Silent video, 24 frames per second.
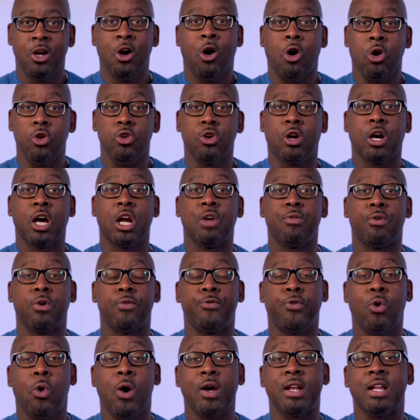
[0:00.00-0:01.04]
Or you could have
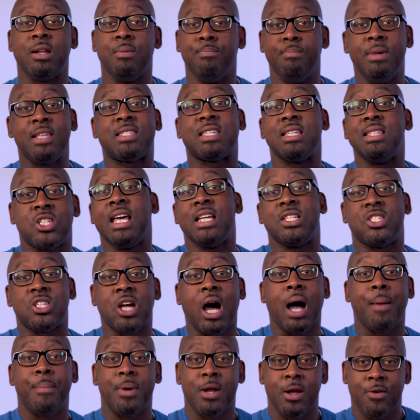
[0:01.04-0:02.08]
avoided missing that
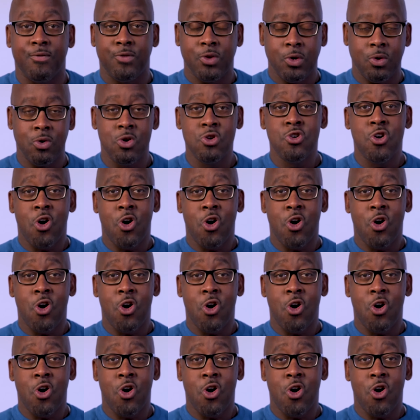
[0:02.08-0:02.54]
job interview.